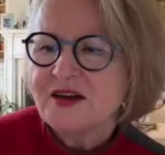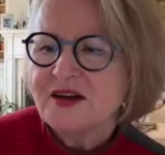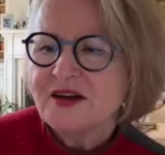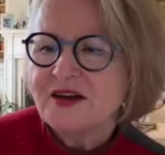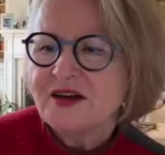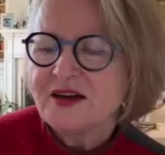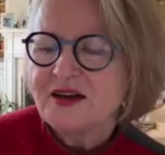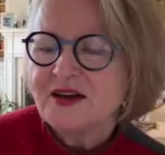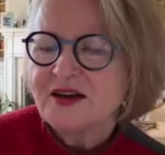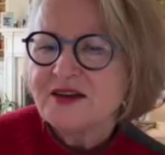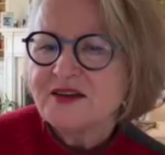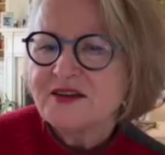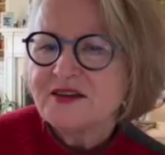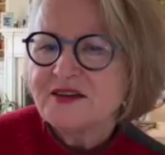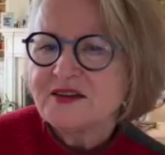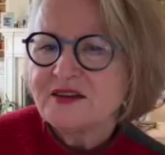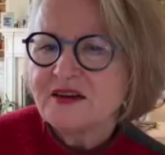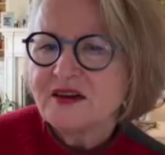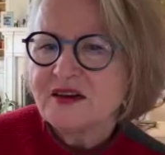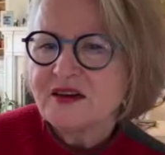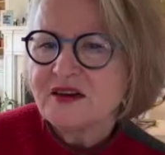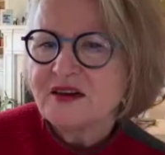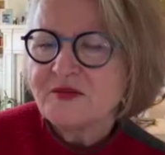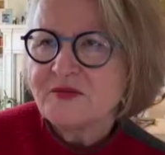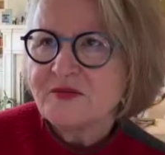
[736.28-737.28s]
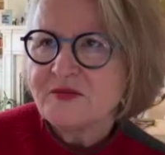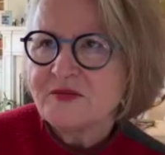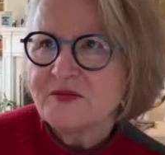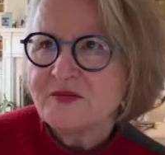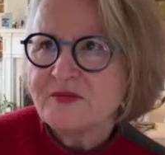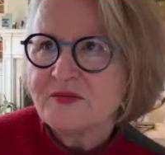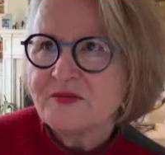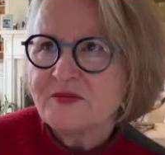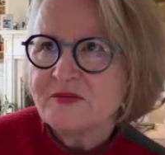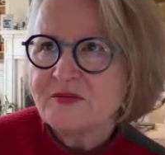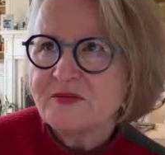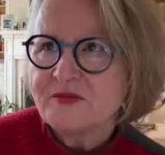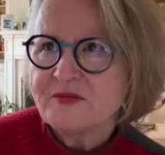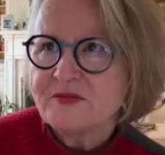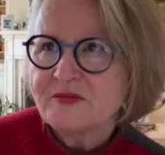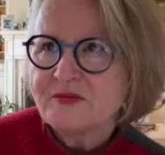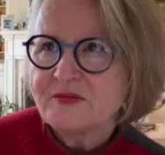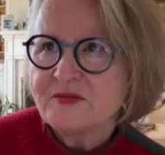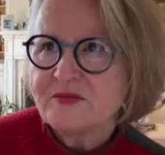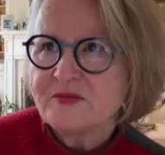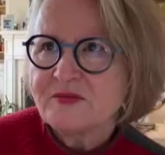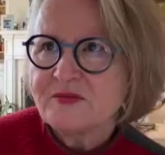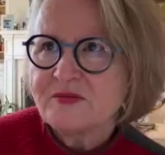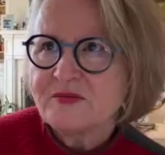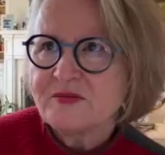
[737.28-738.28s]
And
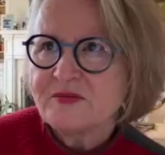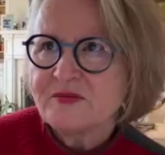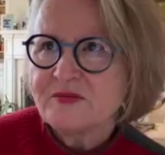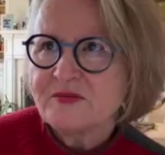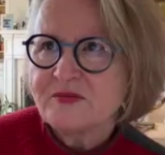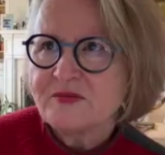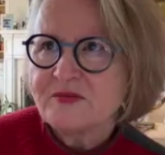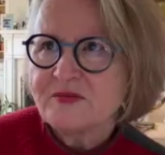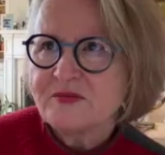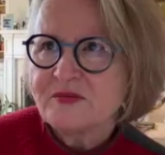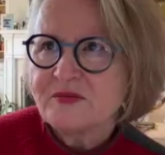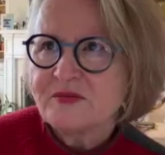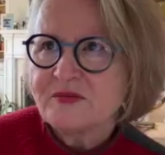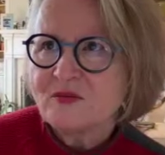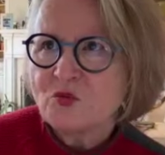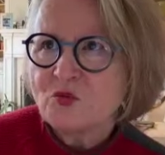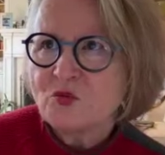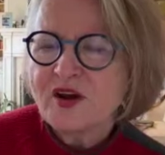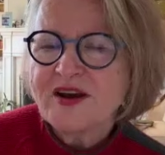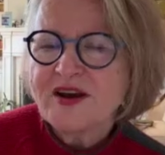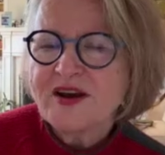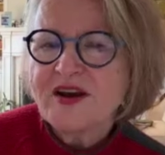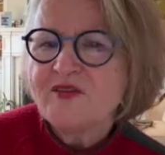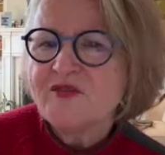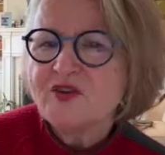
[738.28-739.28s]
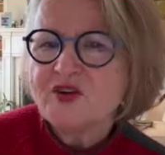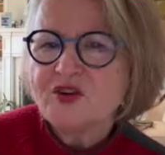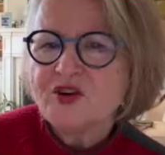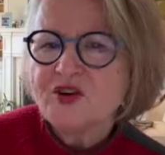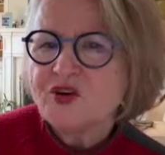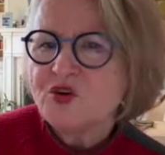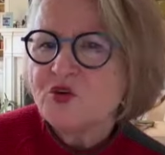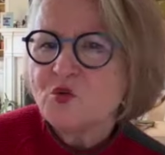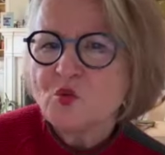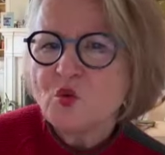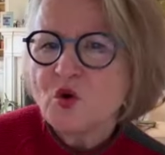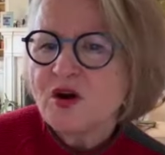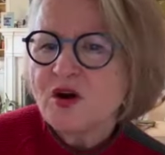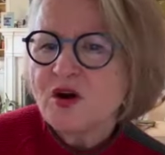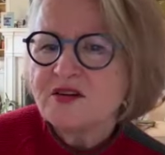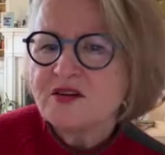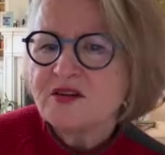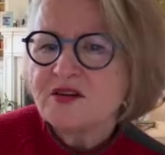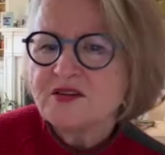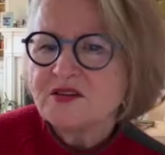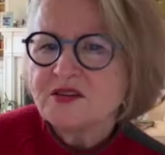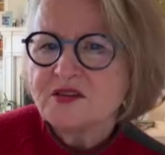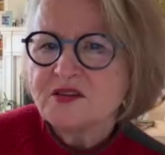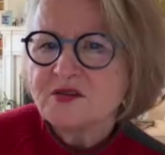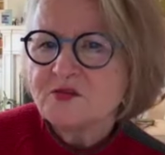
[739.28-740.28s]
whatever you
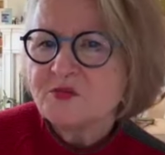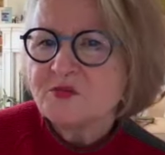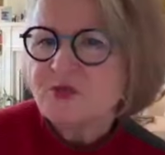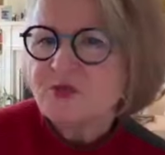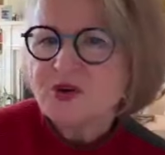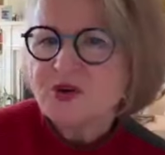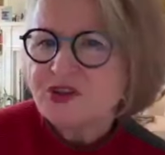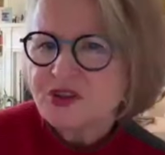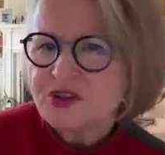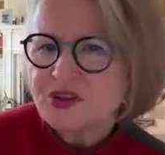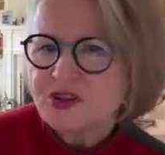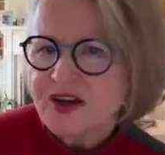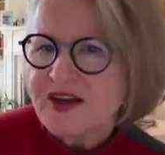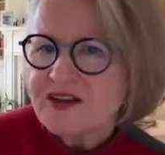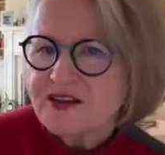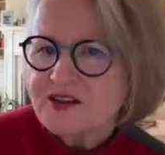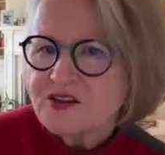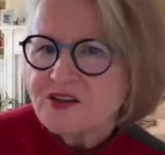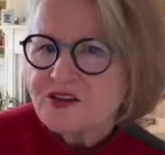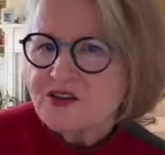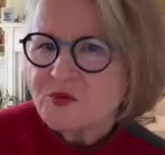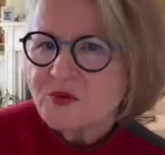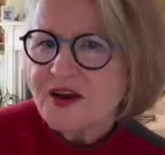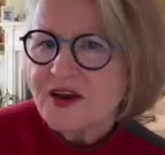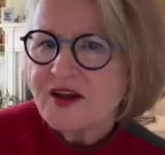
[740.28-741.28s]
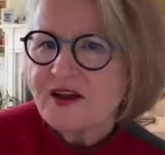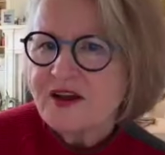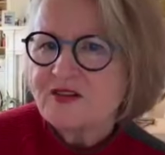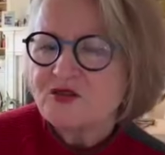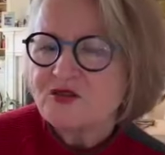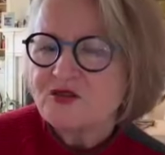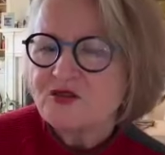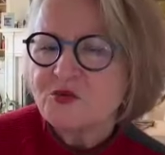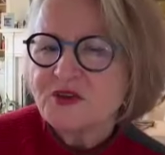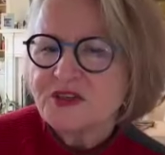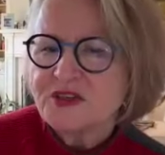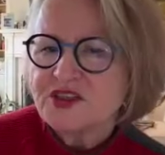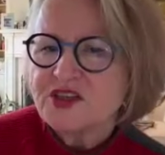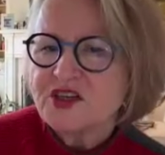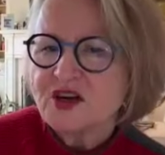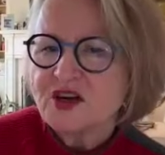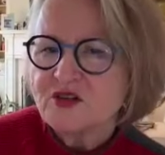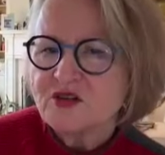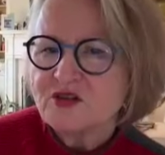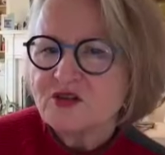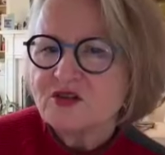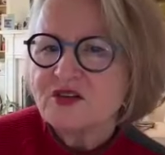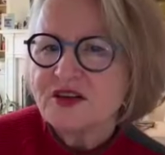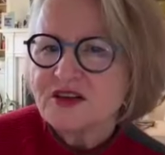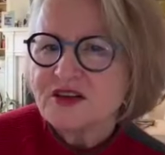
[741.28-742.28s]
want to put your hands around, reach
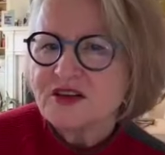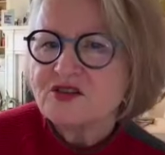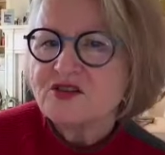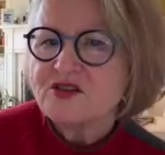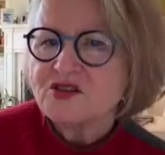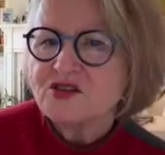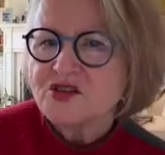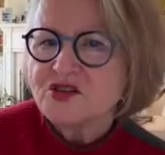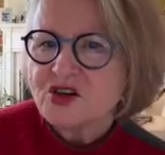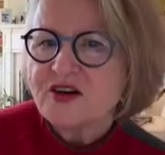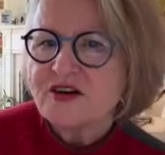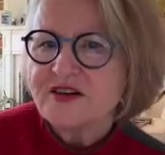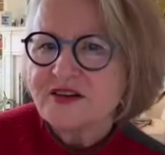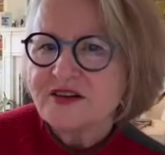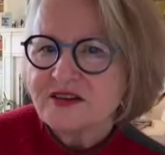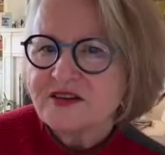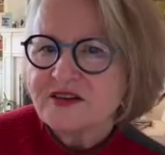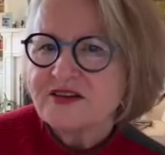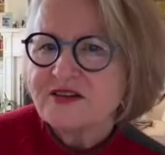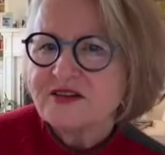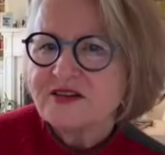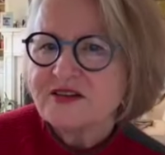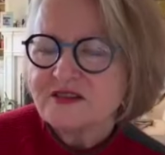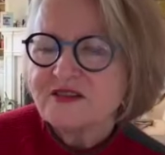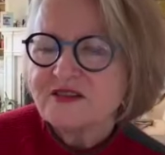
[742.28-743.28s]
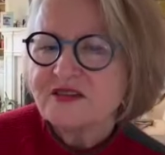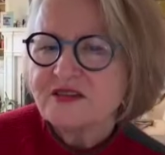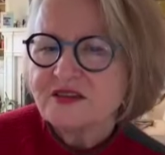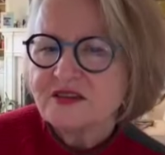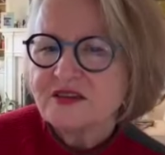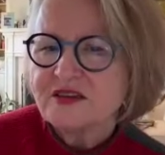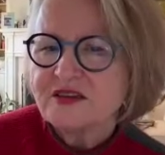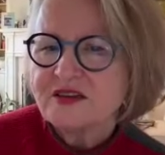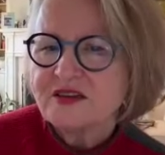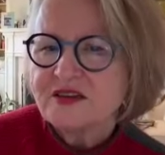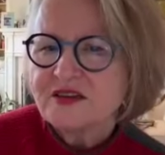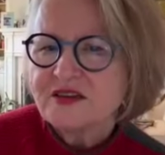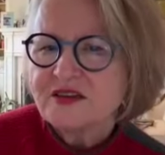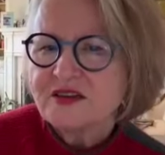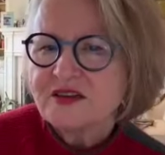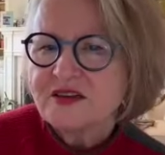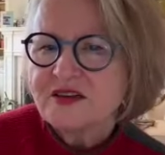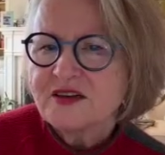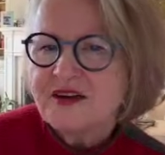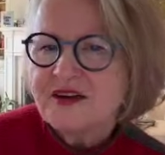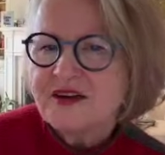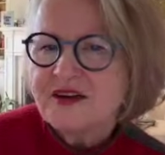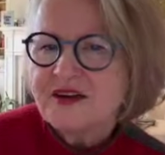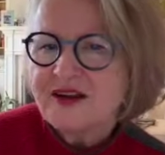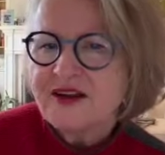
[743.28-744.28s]
out and start it.
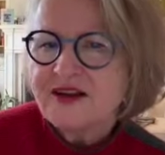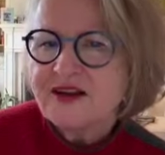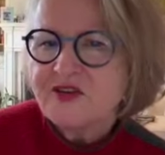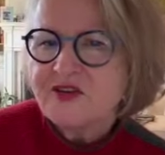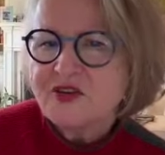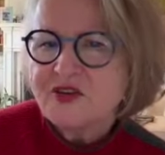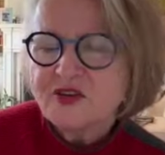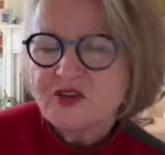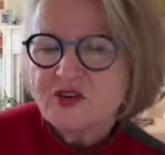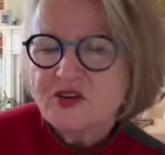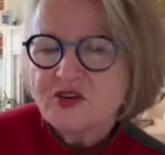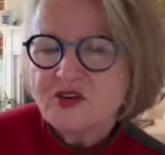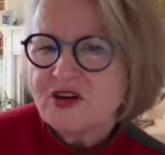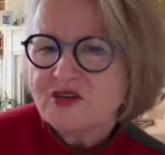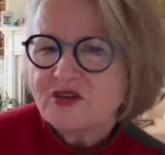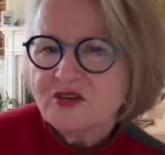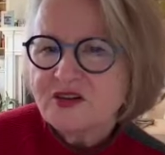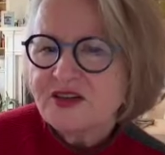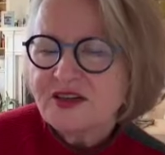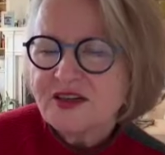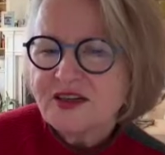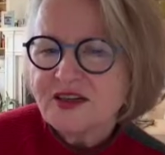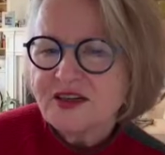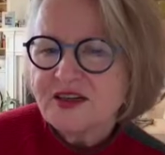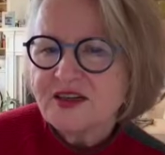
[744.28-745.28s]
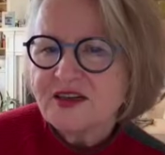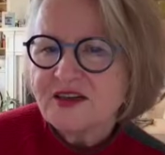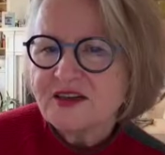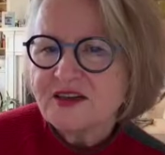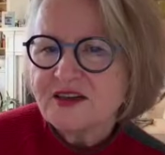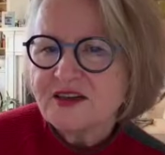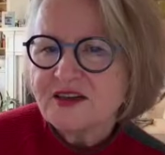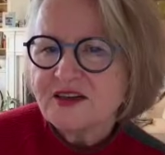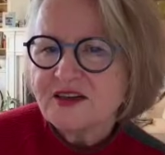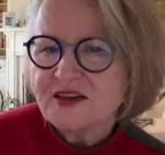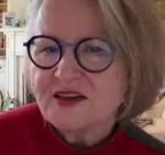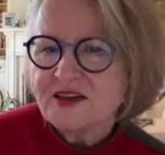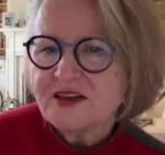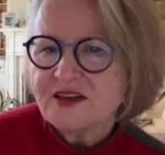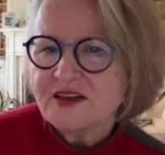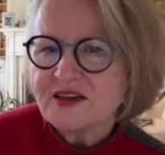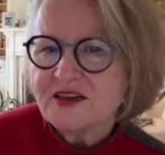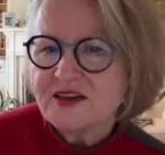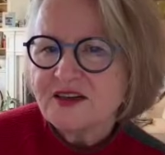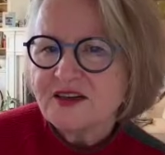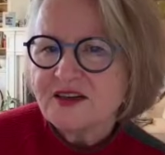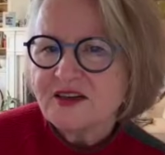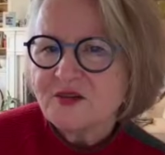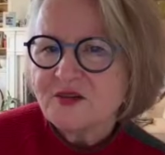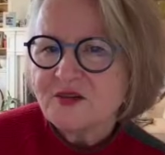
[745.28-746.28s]
And if you're not drinking,
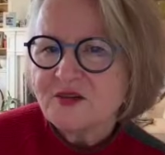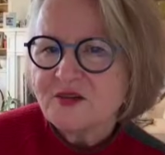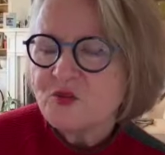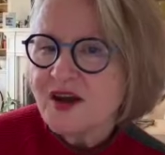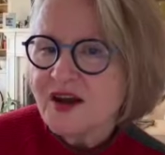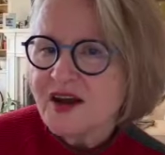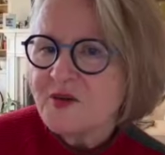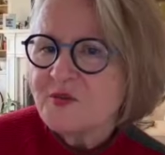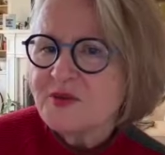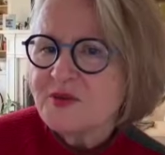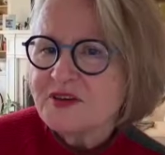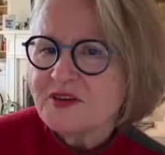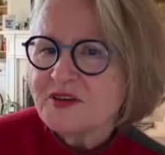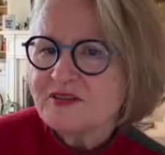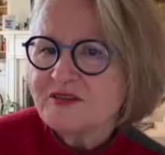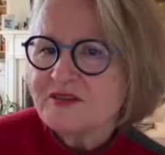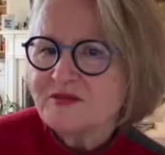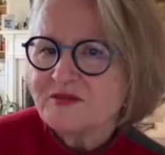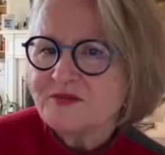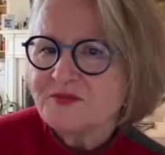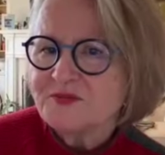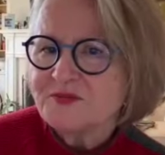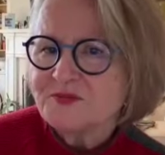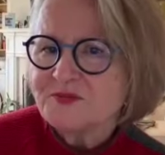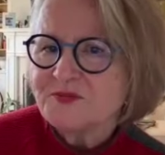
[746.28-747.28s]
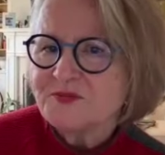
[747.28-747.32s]
it will happen.